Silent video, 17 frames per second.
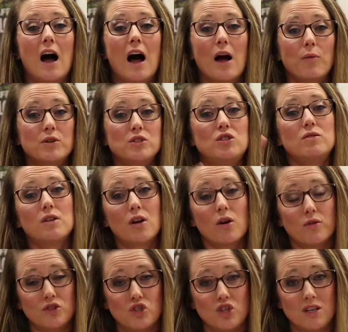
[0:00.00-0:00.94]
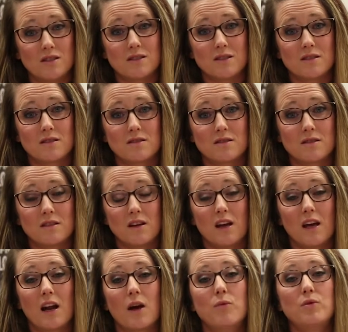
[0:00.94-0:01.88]
I want you to go to Jesus,
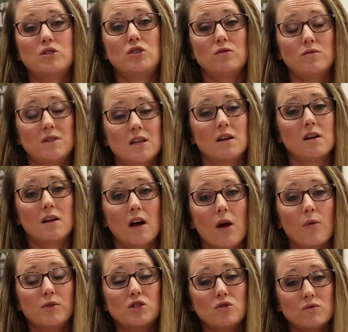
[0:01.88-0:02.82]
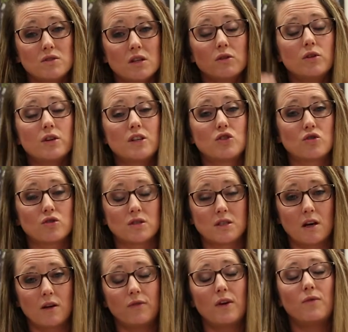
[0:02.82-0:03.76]
and I want you to look at
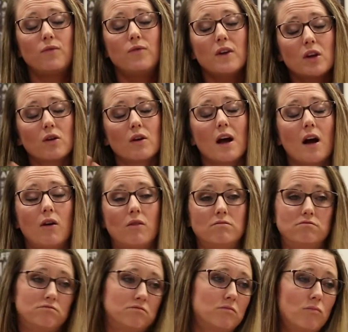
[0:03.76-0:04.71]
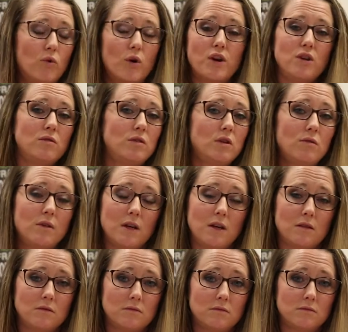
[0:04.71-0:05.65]
yourself and figure out, what are you
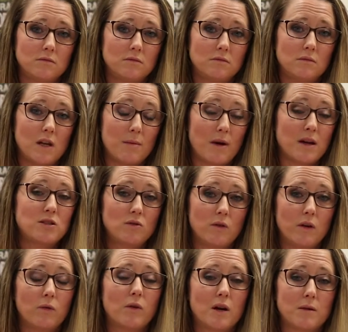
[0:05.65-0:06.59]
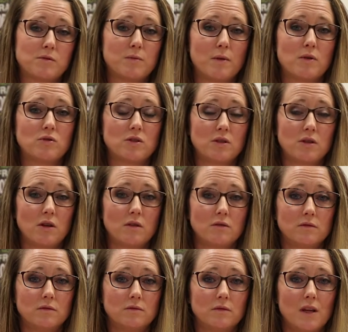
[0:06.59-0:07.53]
doing? Am I doing what I'm supposed to do?
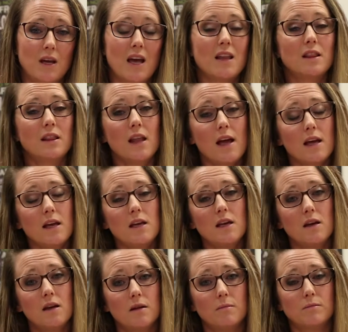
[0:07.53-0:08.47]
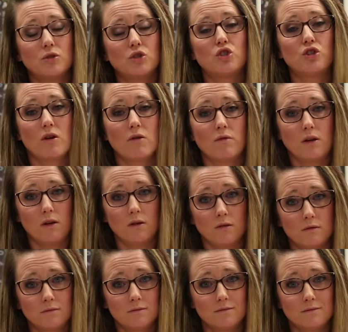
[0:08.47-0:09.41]
And let Him show you.